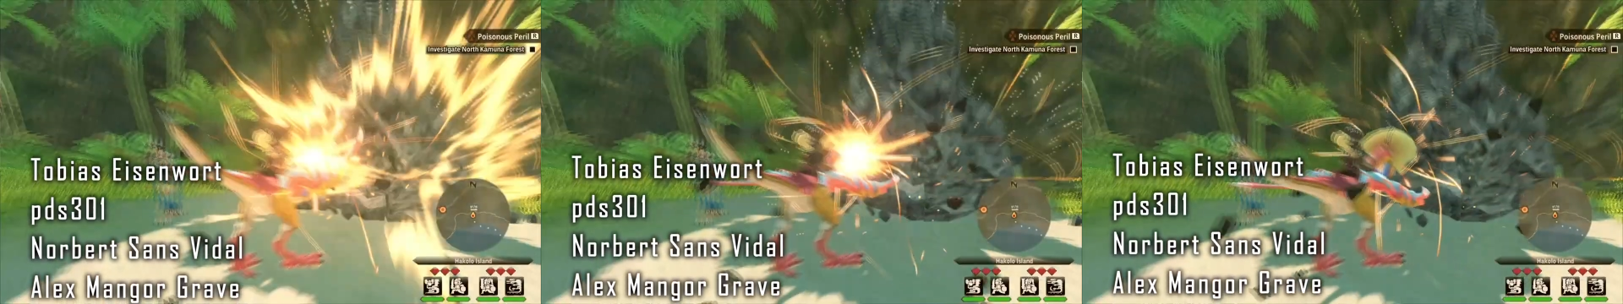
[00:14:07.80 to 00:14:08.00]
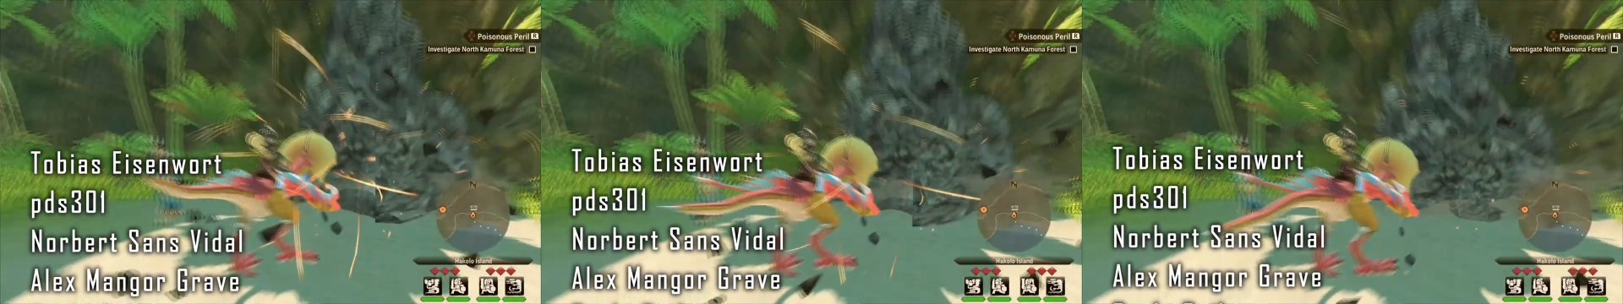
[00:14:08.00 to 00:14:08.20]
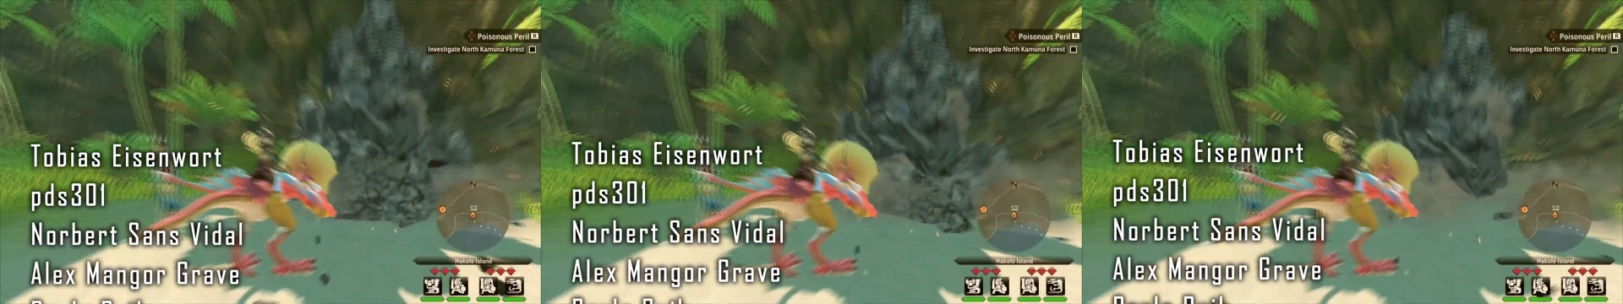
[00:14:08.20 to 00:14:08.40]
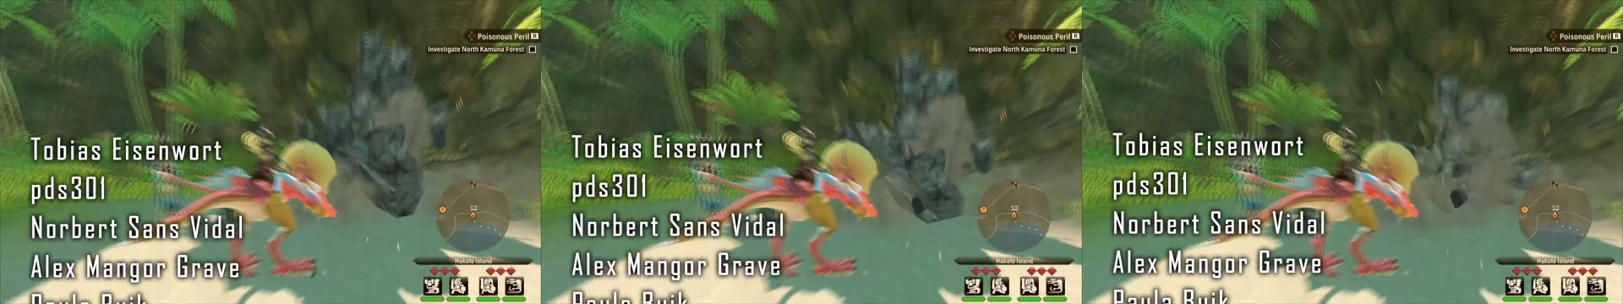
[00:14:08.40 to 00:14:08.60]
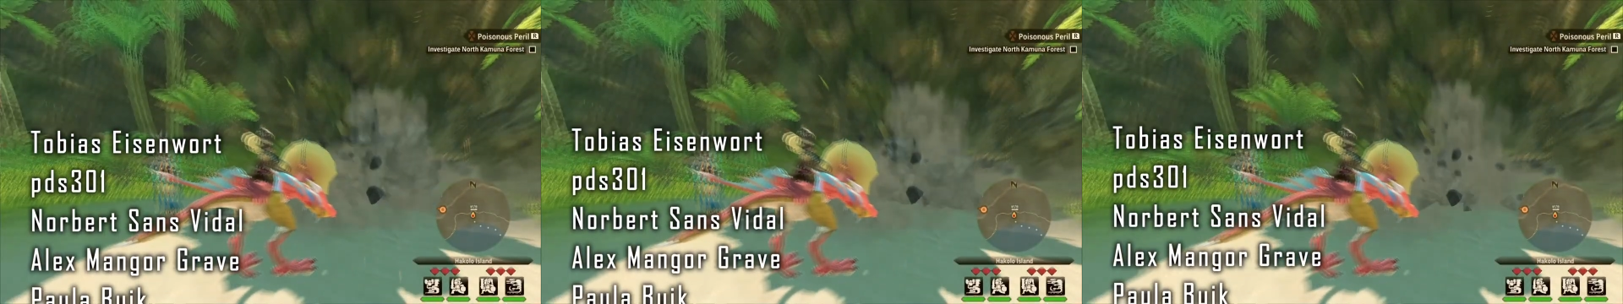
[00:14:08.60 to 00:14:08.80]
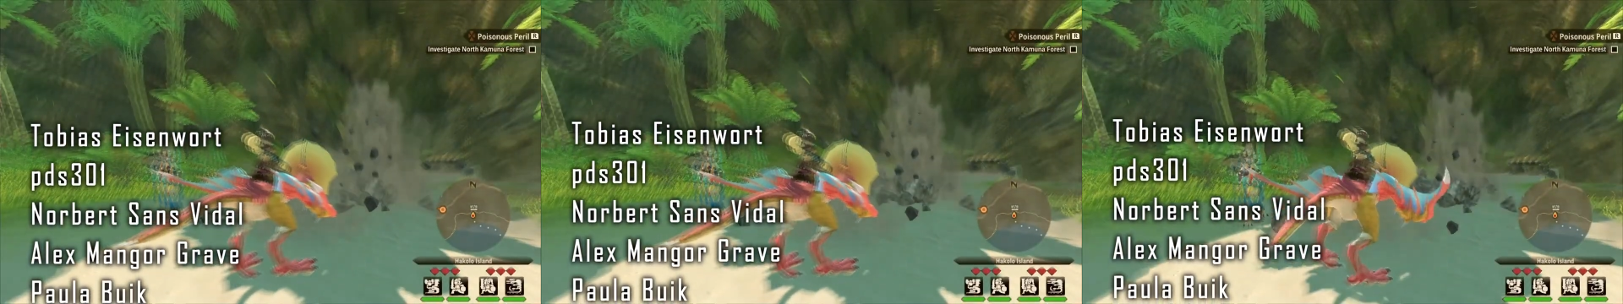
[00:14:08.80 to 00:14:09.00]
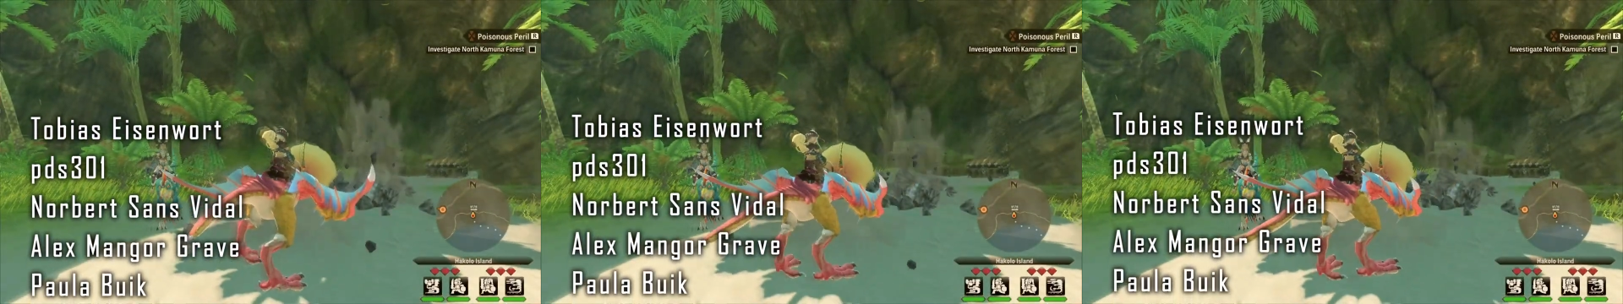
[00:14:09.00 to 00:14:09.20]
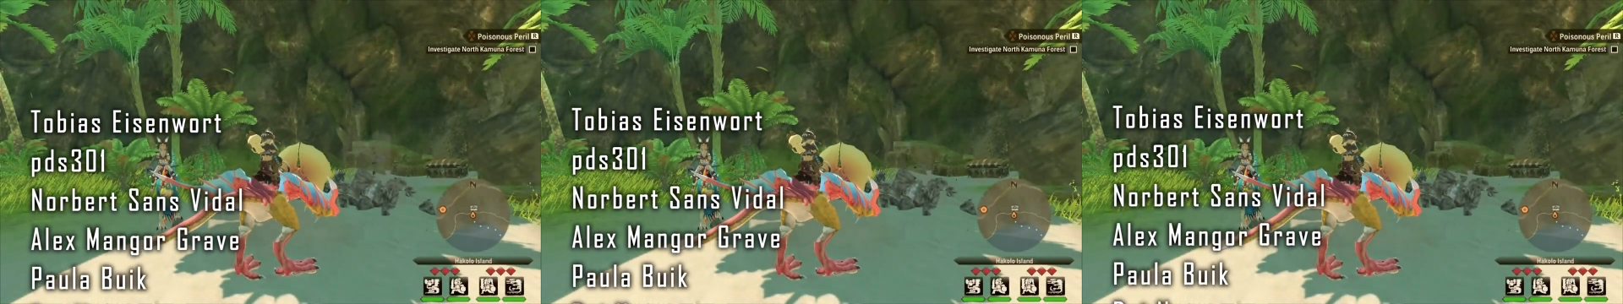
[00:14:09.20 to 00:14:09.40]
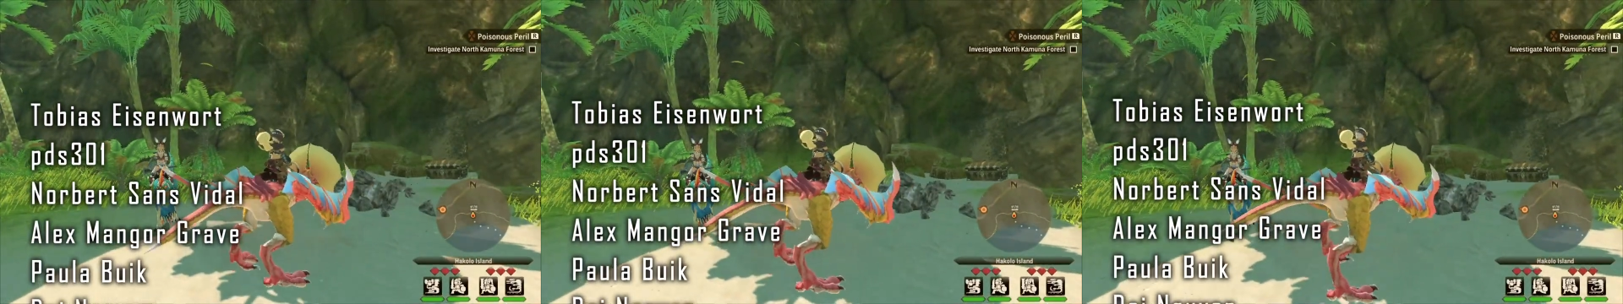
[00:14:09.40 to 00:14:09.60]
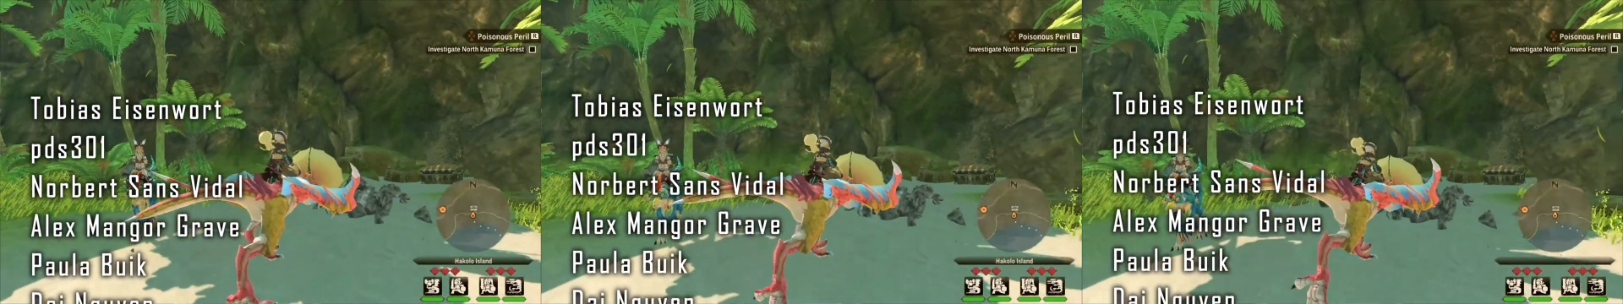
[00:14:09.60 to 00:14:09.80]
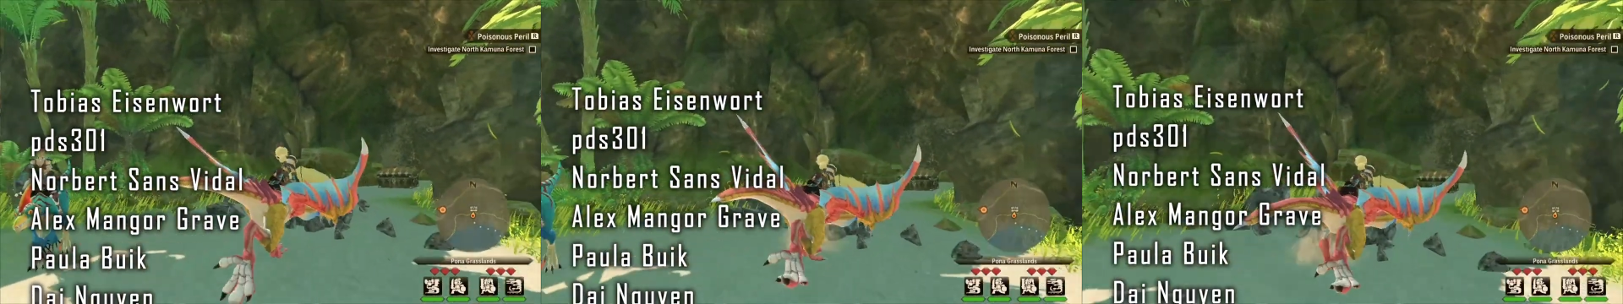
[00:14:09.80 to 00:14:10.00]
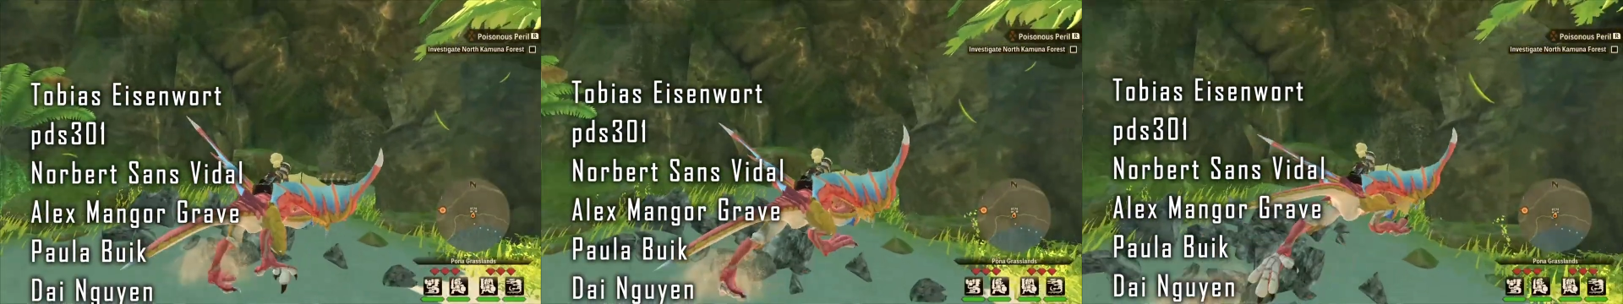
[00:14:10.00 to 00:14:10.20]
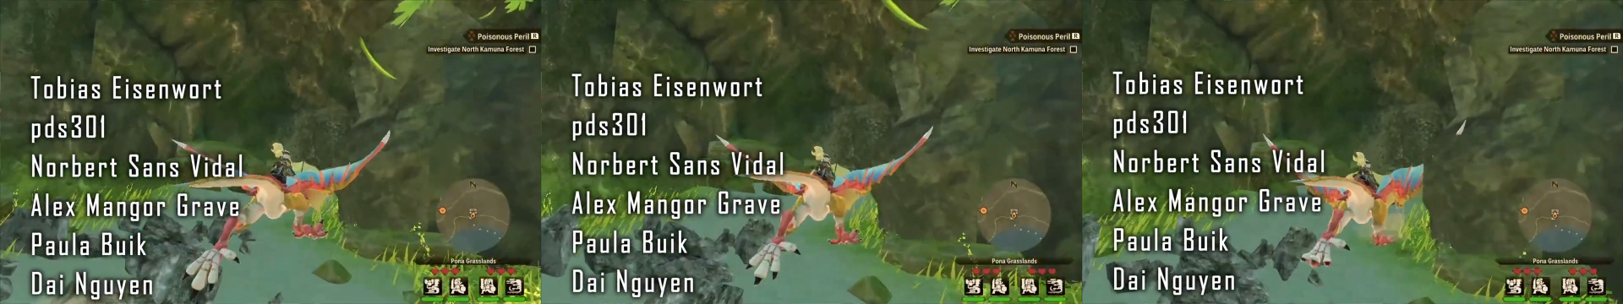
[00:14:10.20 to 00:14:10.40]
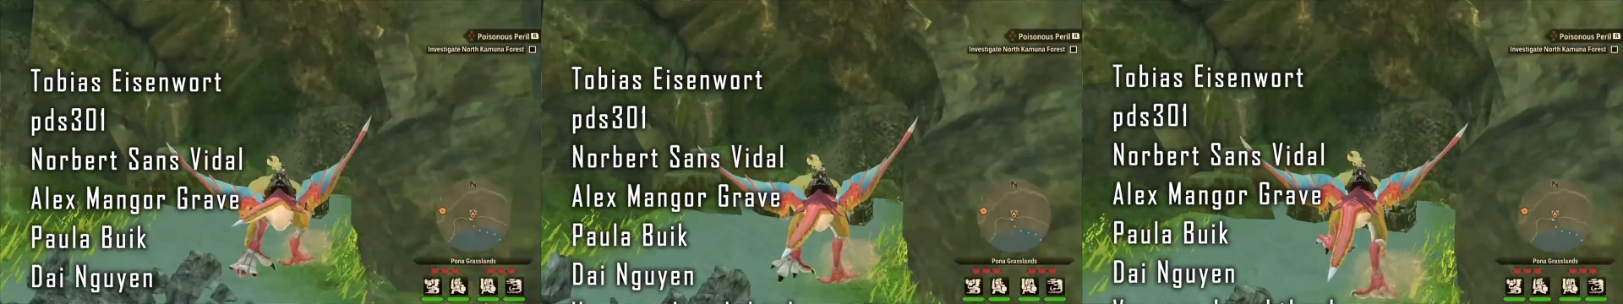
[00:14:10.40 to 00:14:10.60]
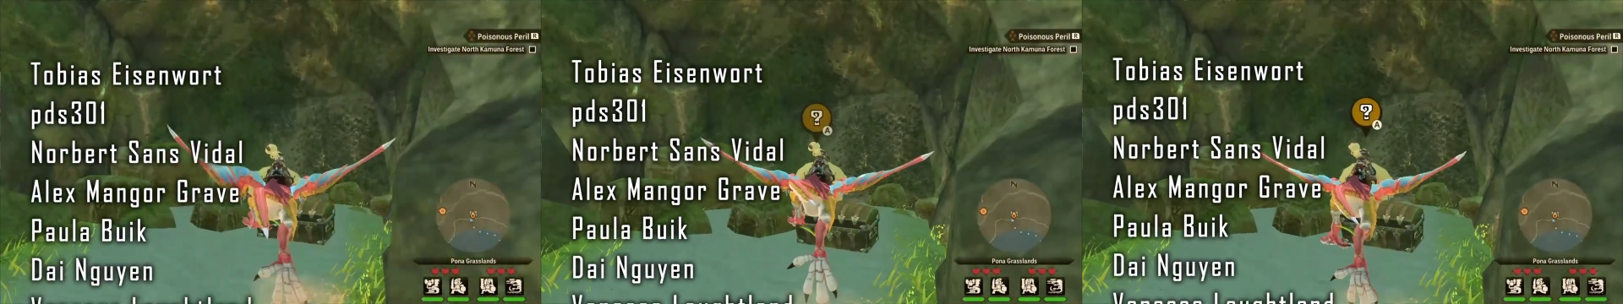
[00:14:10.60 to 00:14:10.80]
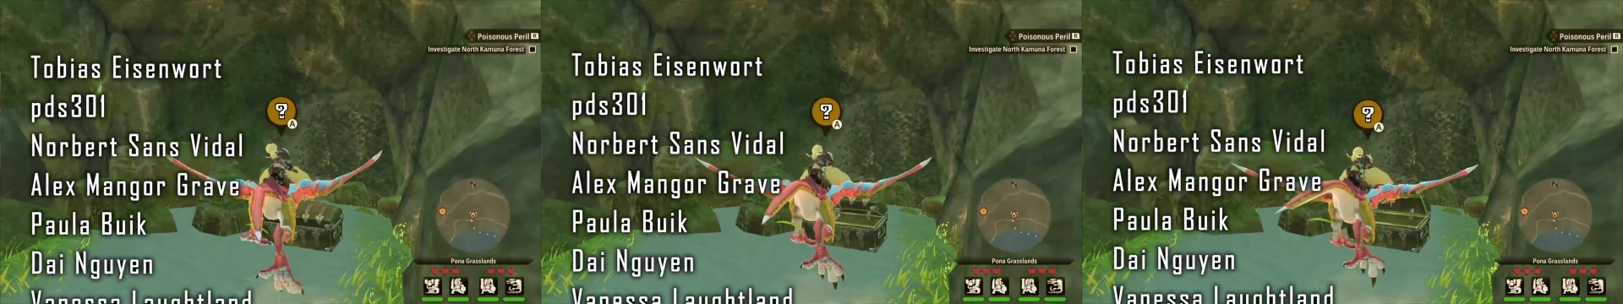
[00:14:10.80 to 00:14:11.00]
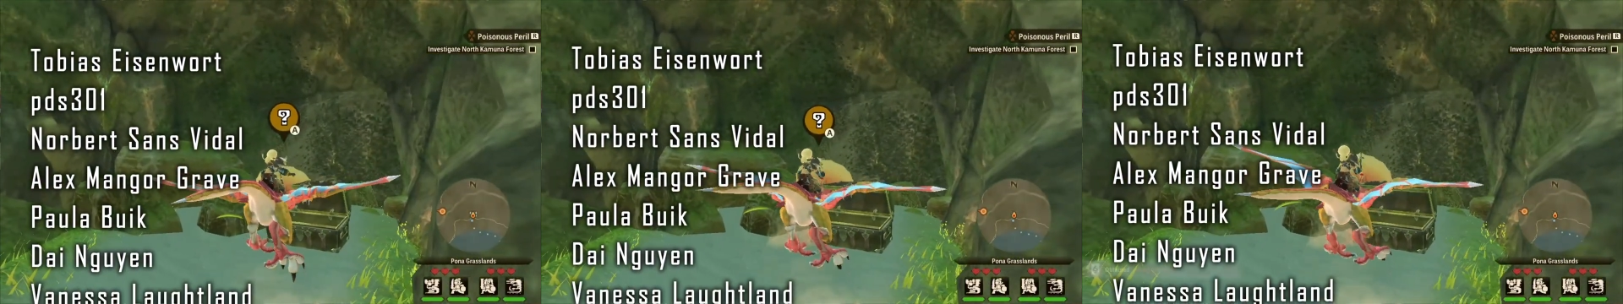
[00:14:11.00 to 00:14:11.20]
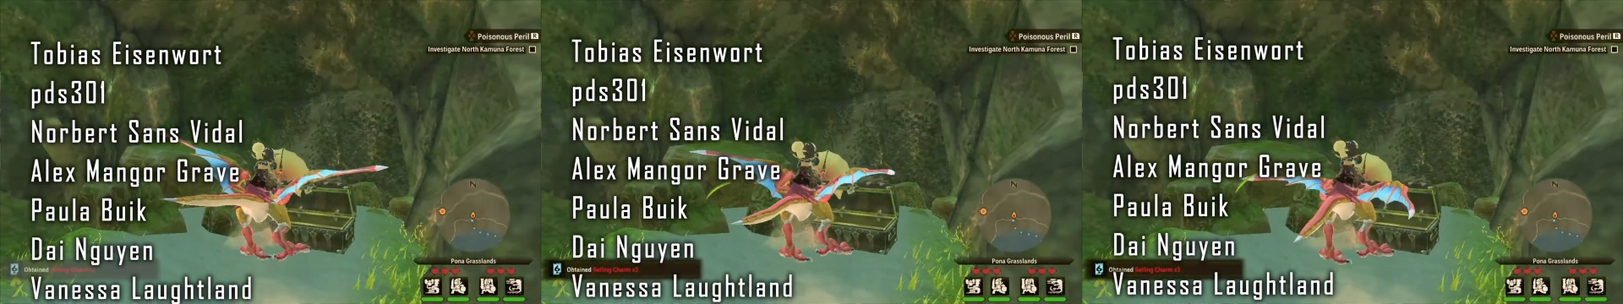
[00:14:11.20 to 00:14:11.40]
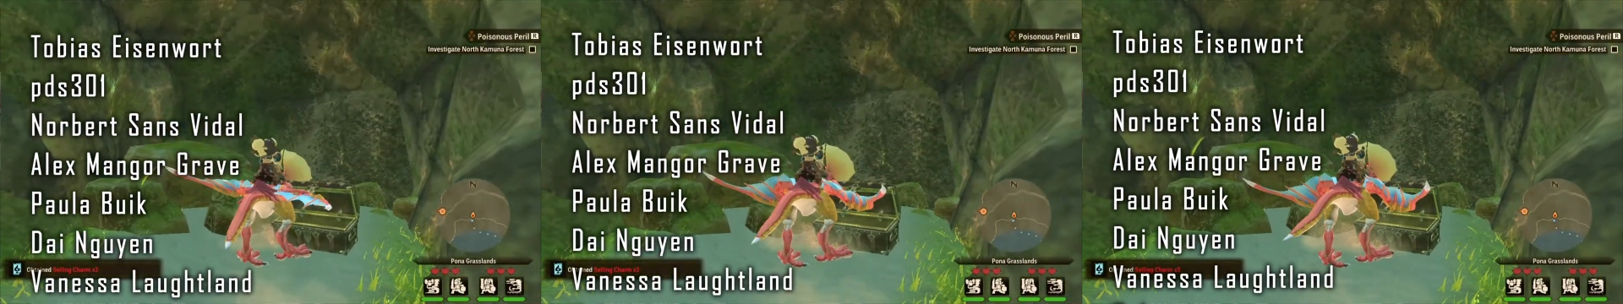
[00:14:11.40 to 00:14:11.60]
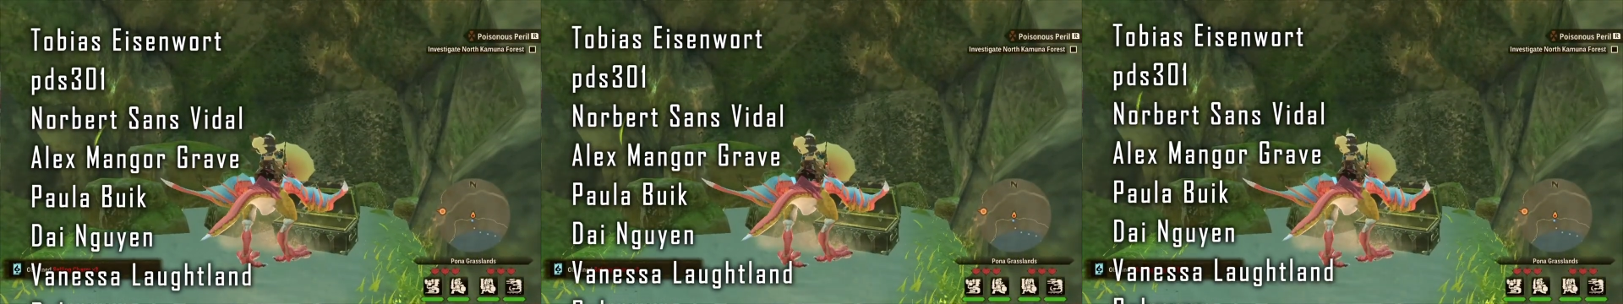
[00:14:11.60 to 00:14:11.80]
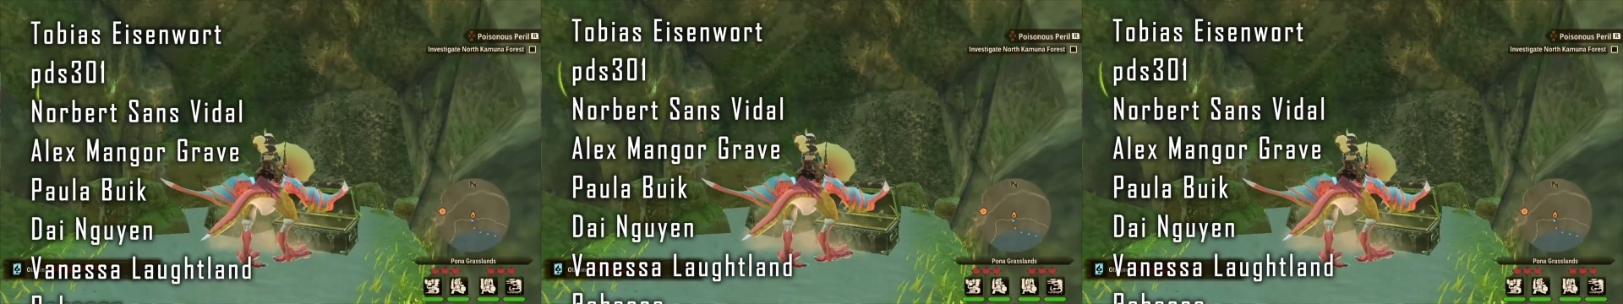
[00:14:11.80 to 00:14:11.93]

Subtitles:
Nobody's mouth can be seen.